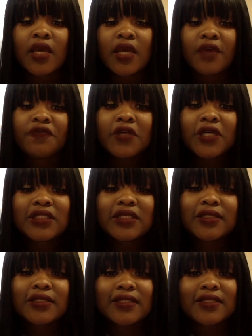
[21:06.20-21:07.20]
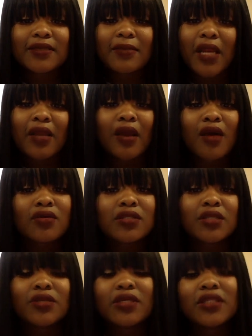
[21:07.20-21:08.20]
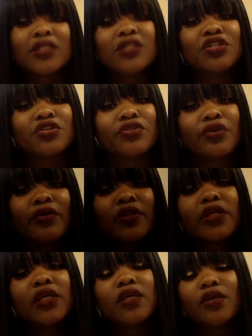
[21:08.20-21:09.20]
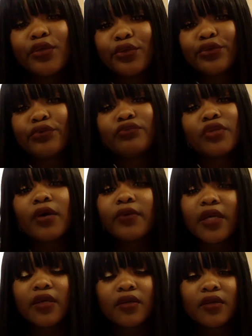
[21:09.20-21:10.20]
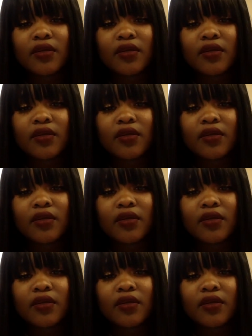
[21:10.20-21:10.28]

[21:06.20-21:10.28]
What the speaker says: If you can teach it to somebody else and you can teach it thoroughly, you know it.